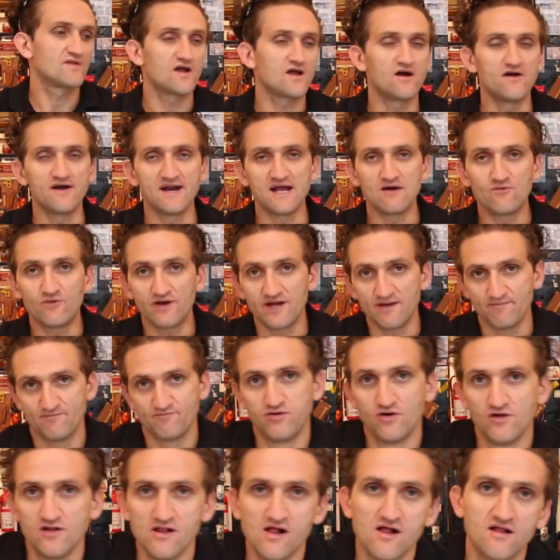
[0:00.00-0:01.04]
All right, I want
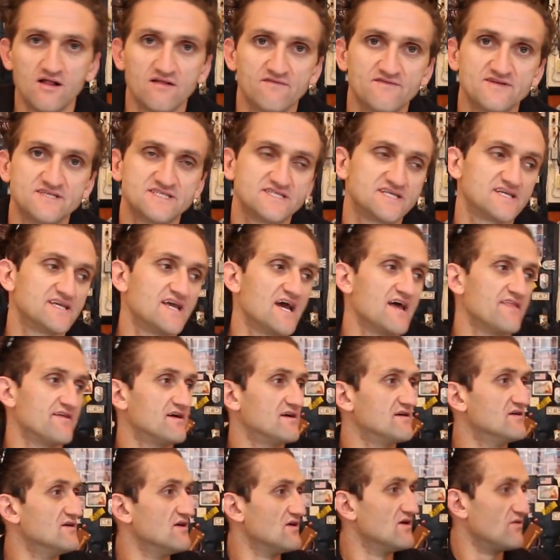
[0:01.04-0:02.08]
to pull all of this
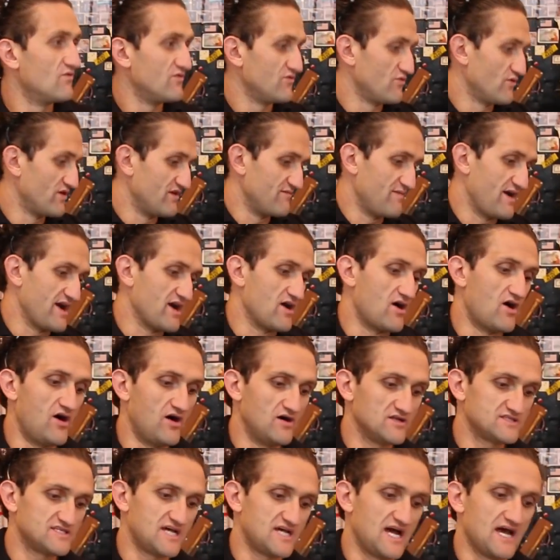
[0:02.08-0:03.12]
together with one of my
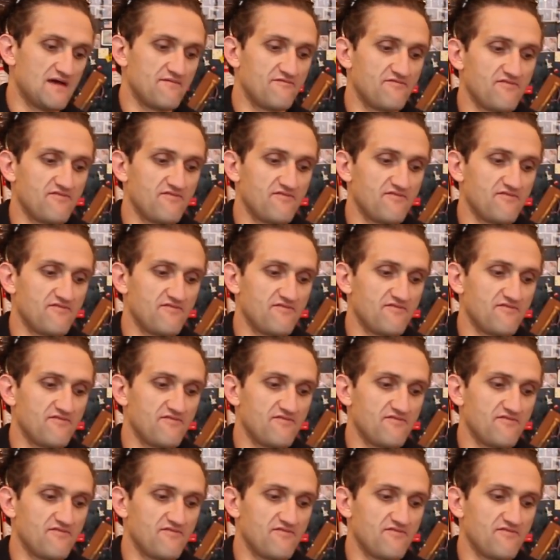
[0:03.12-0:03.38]
all-time